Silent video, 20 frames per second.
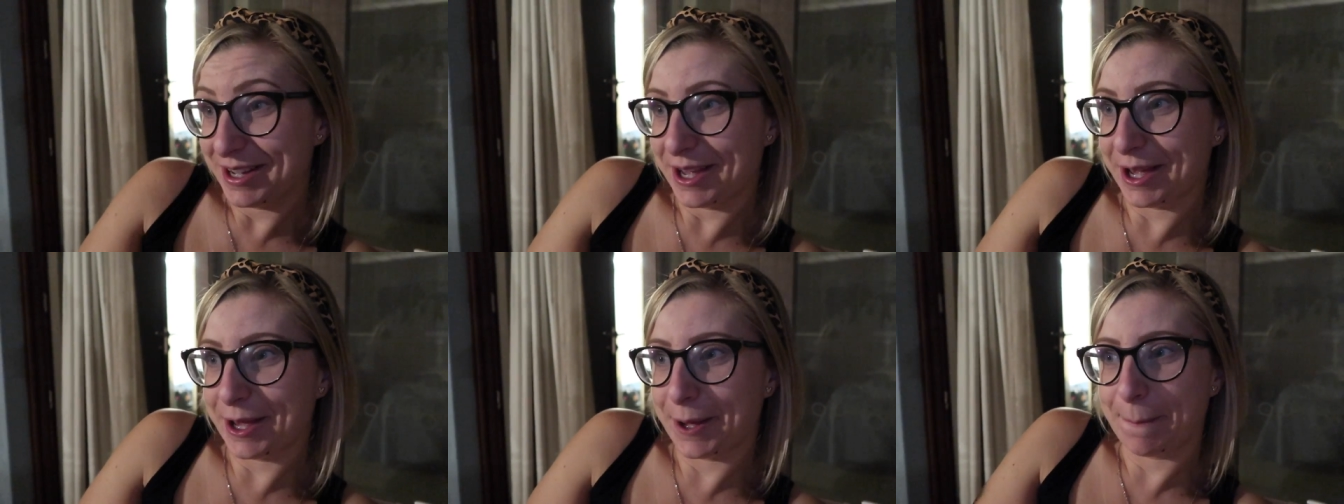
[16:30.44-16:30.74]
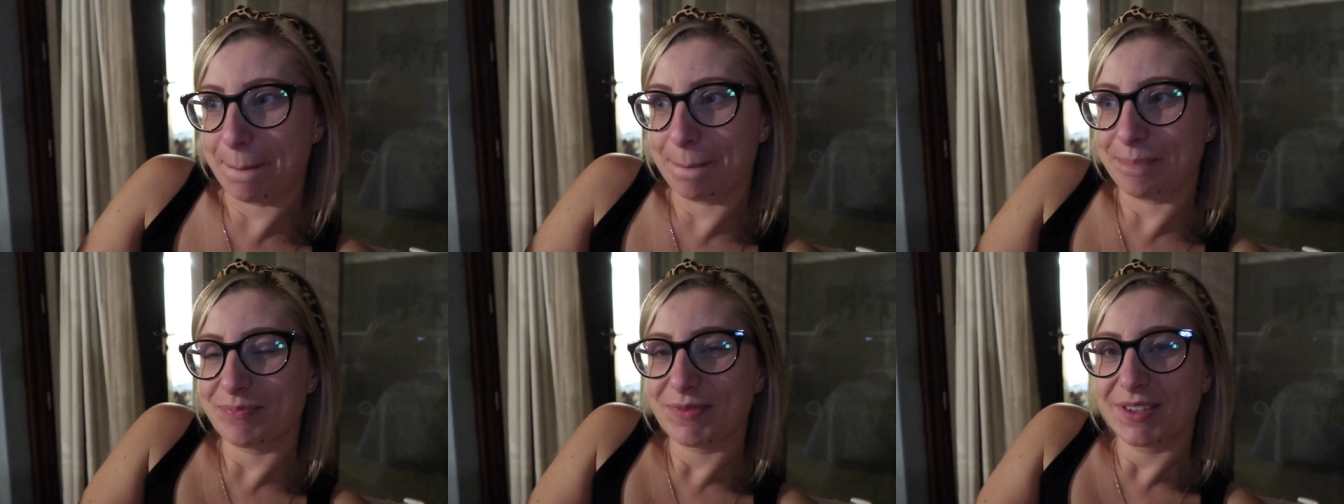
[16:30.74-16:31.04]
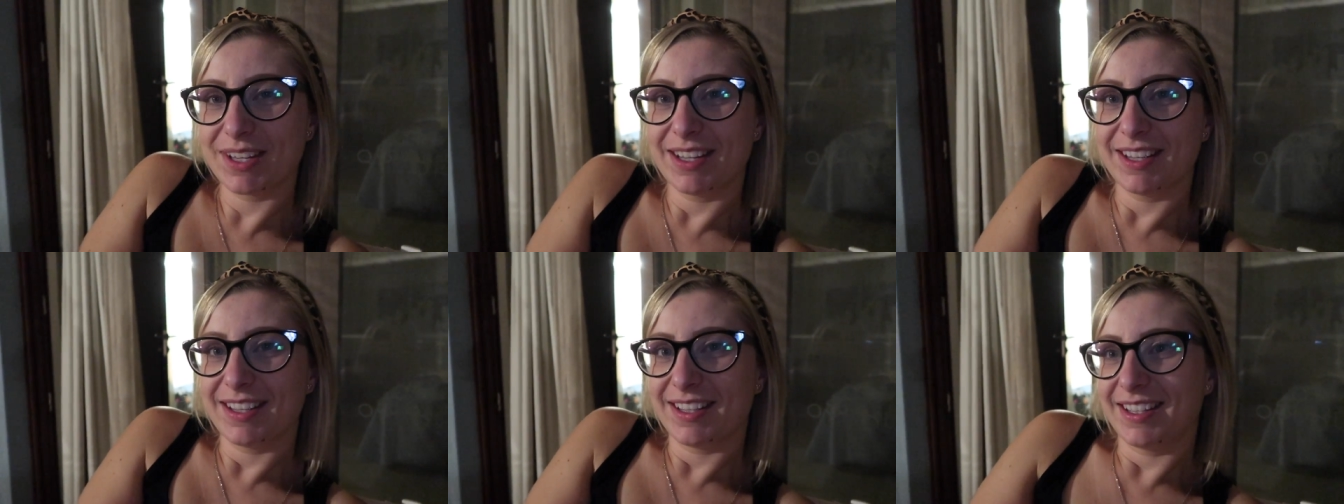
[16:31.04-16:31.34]
Um,
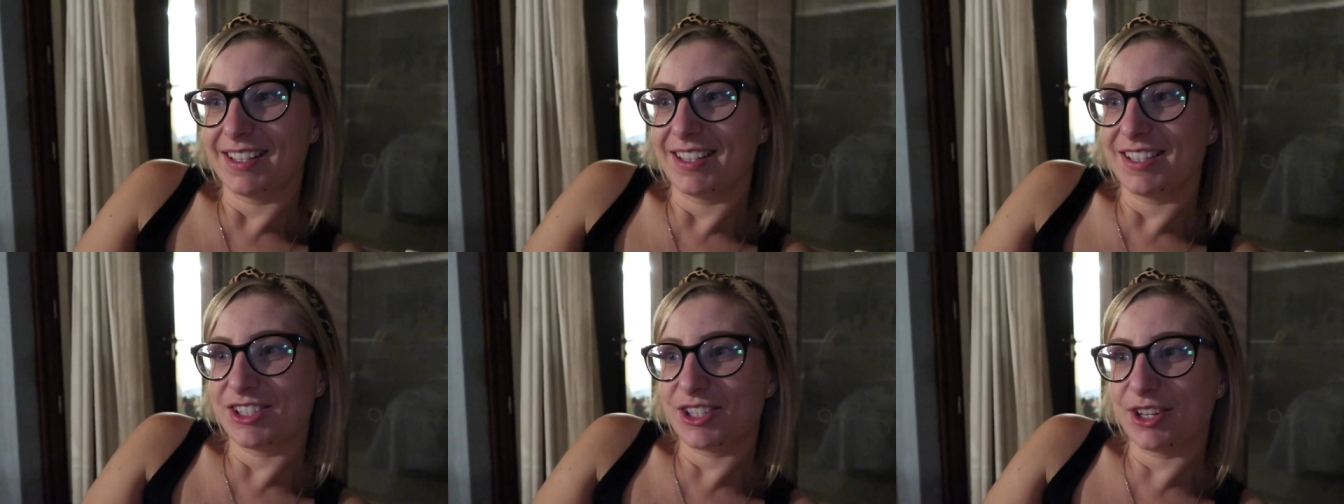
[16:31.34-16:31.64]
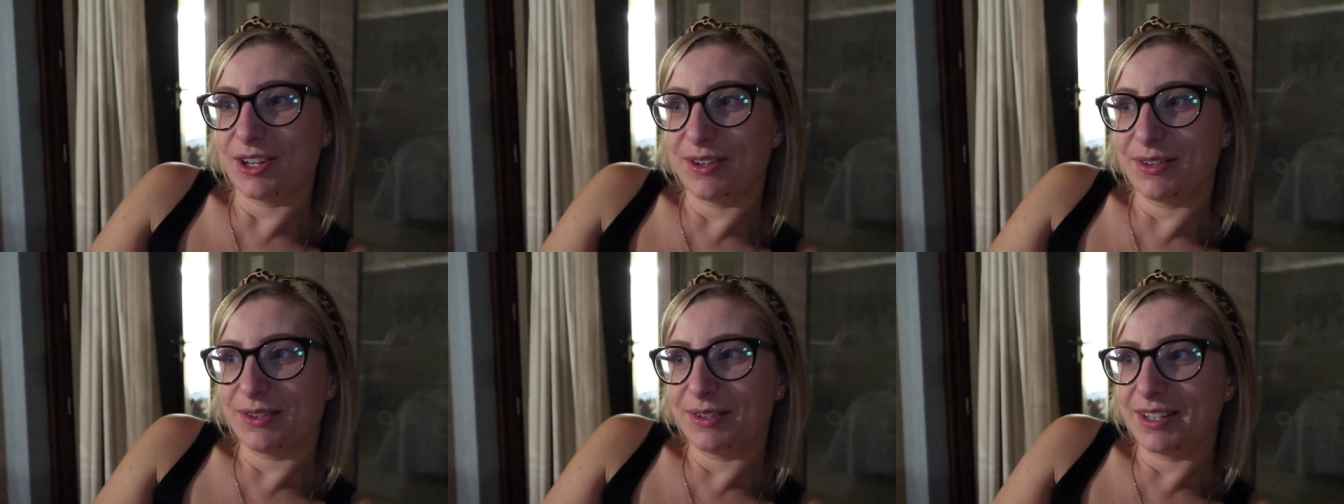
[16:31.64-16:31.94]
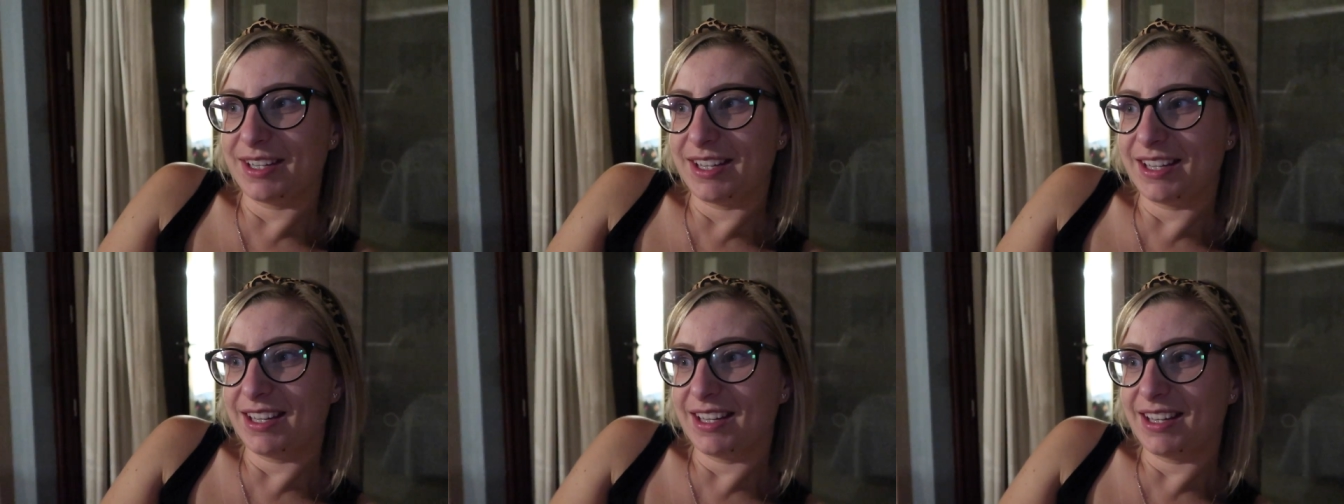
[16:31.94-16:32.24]
so
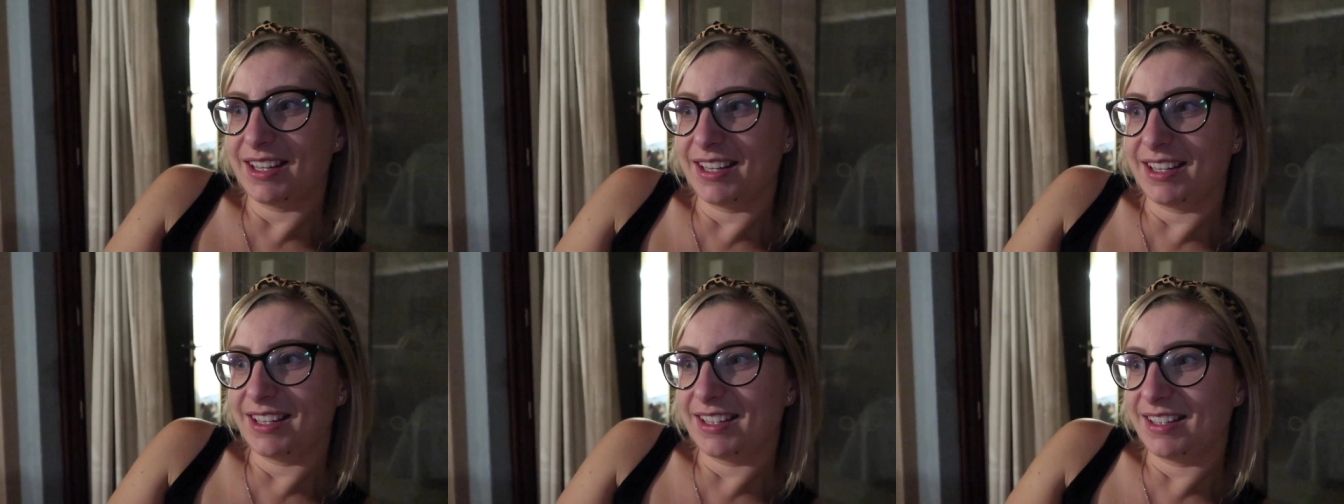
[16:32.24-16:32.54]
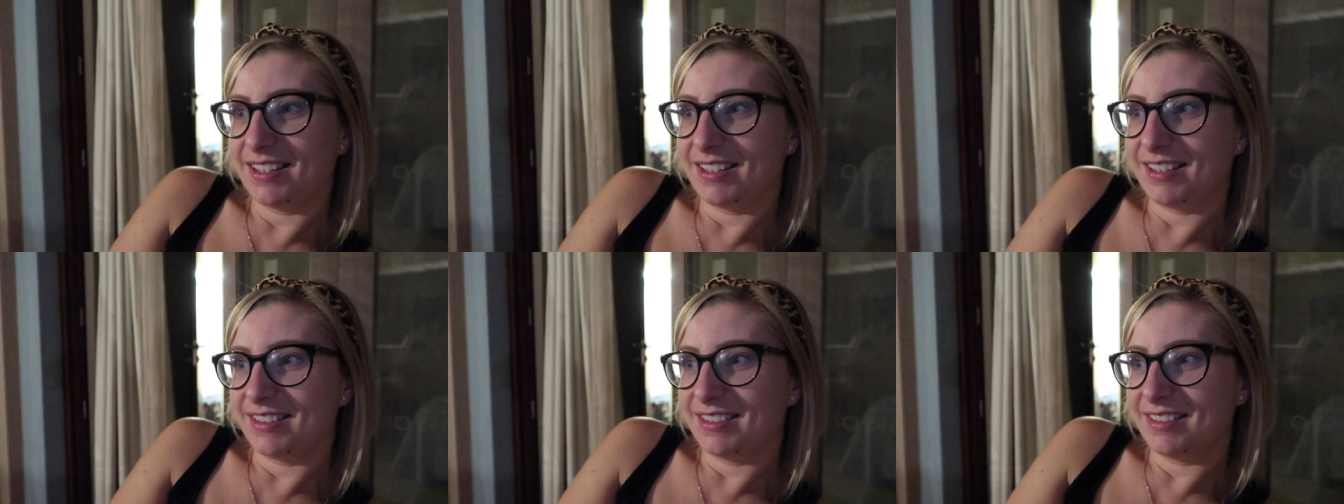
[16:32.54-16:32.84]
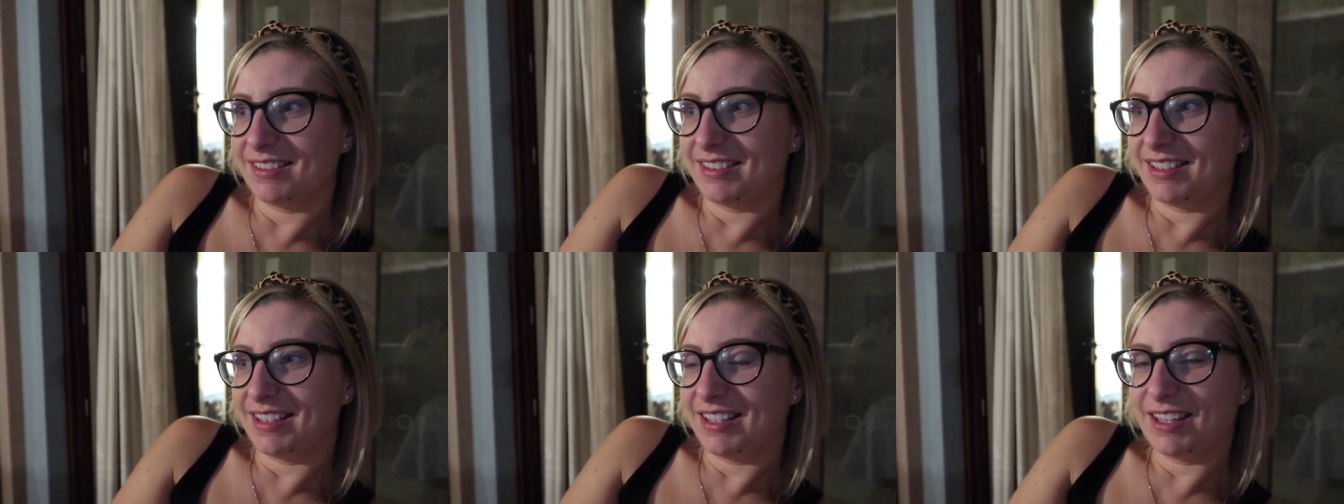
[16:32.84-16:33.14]

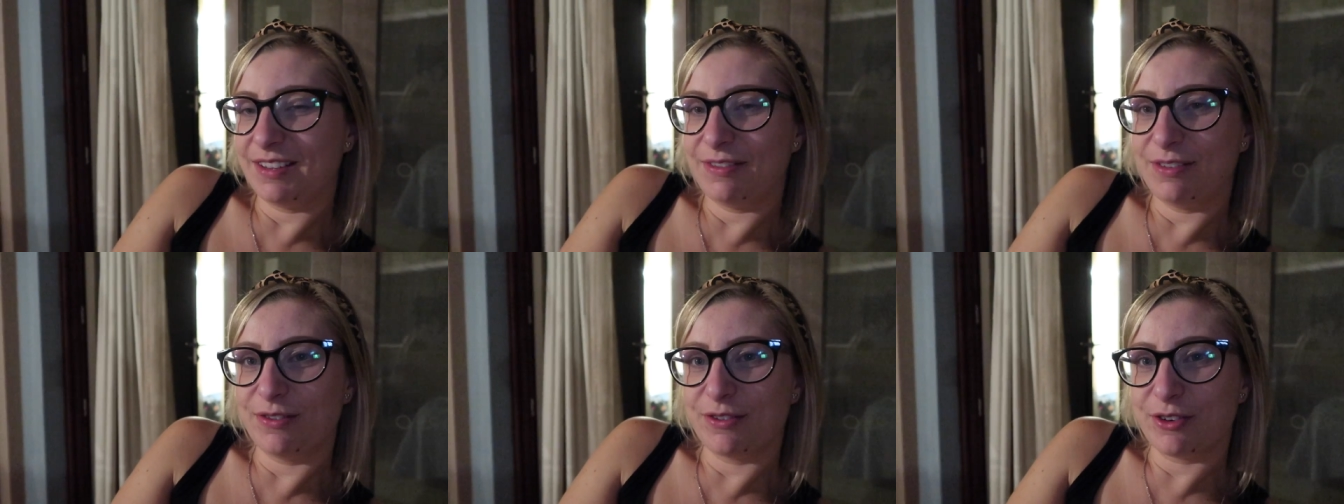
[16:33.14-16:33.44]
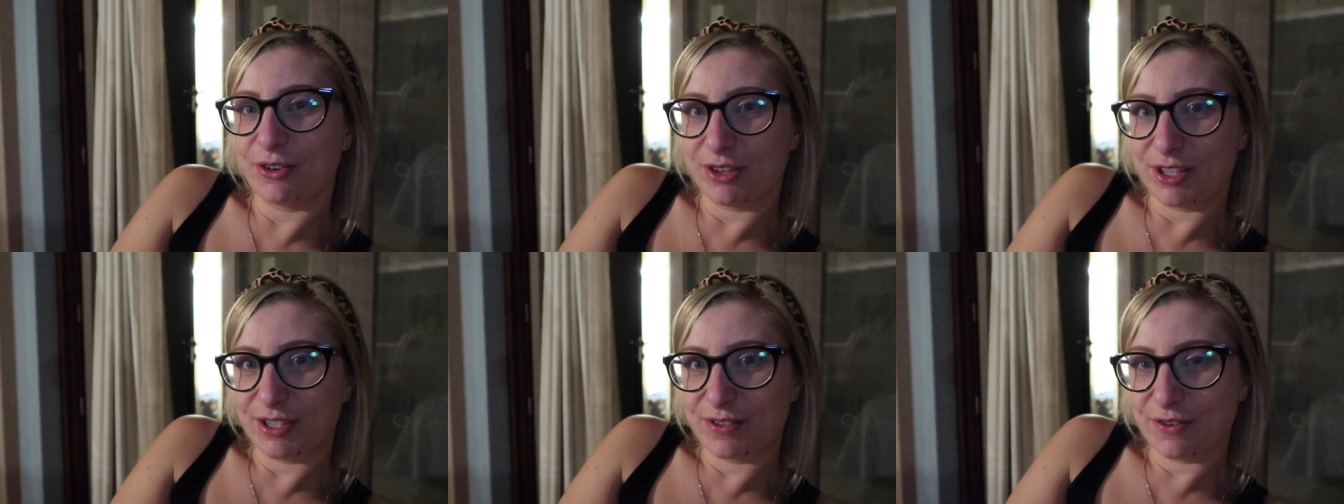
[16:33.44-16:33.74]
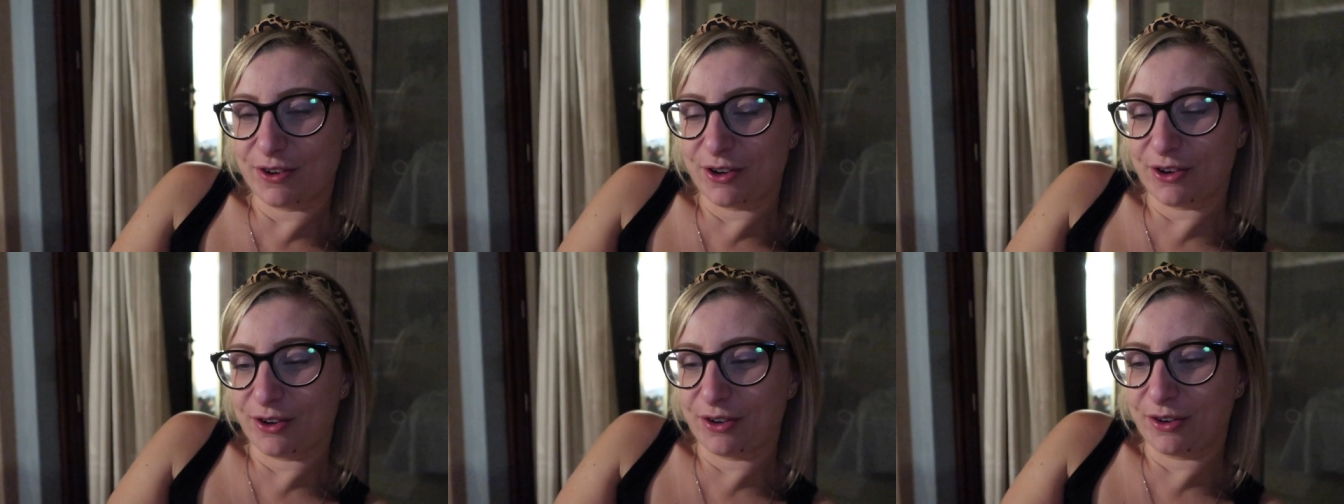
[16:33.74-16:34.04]
if you've got this
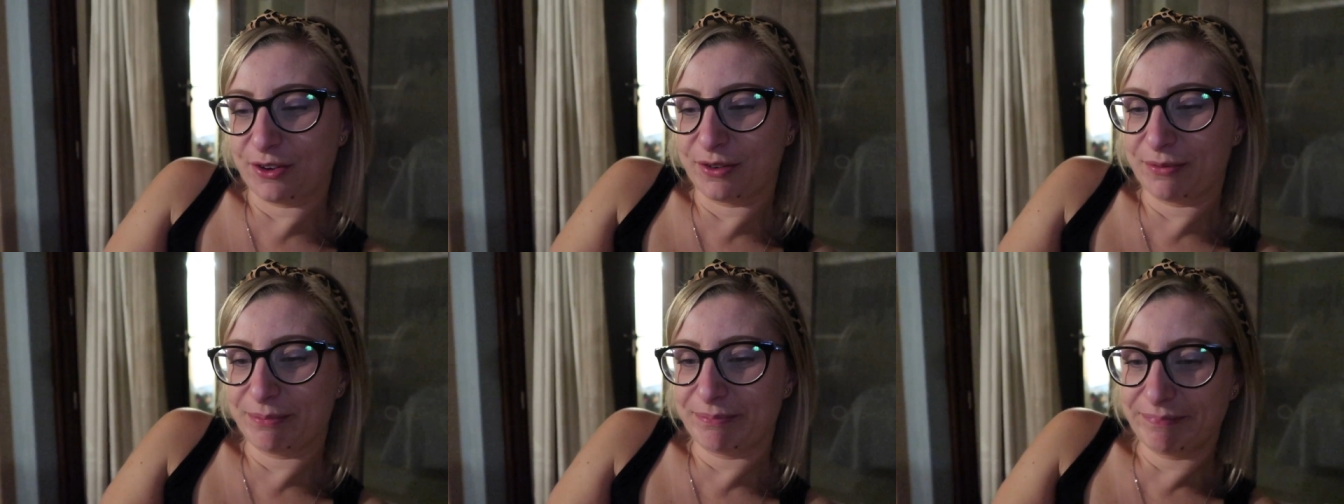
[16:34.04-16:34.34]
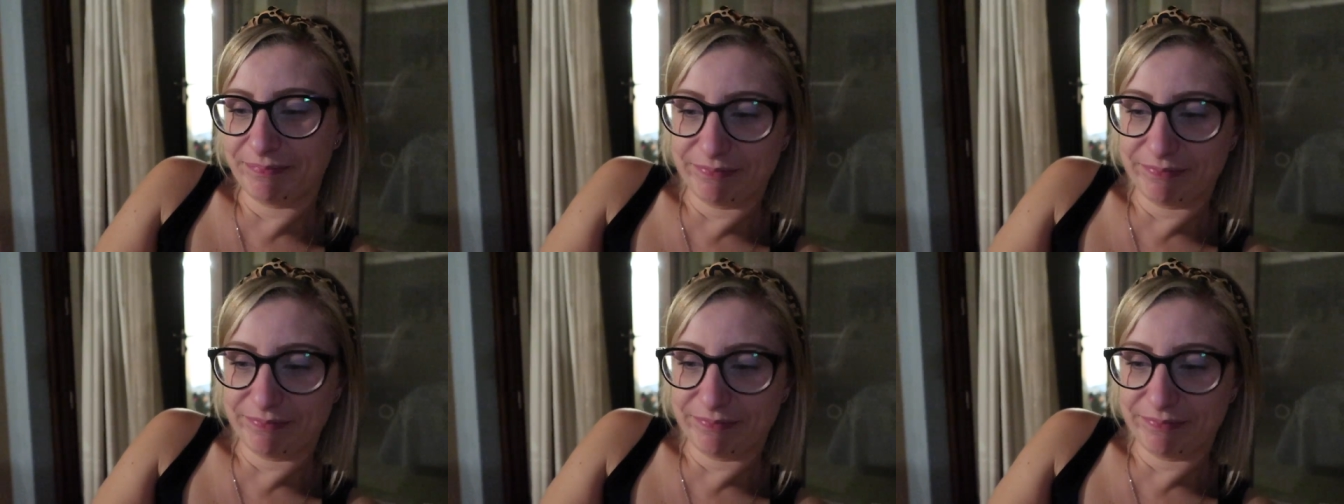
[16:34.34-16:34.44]
far,